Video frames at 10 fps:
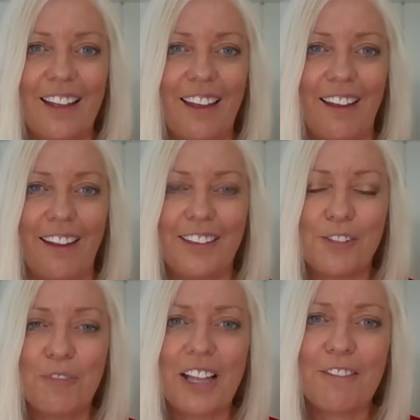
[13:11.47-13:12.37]

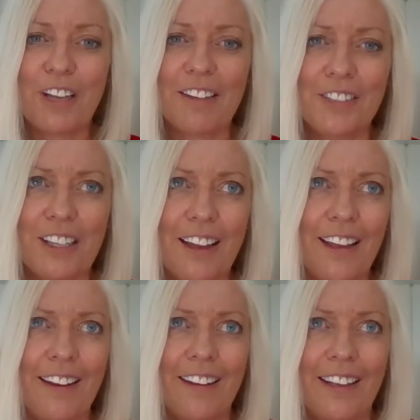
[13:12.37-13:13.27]
something that we have to
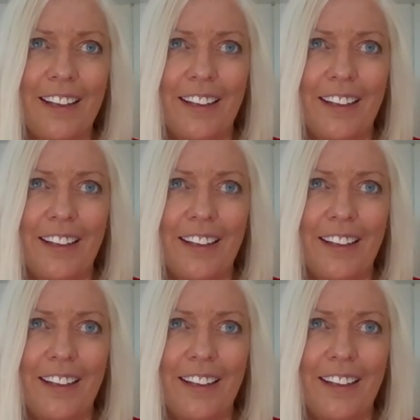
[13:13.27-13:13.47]
kind of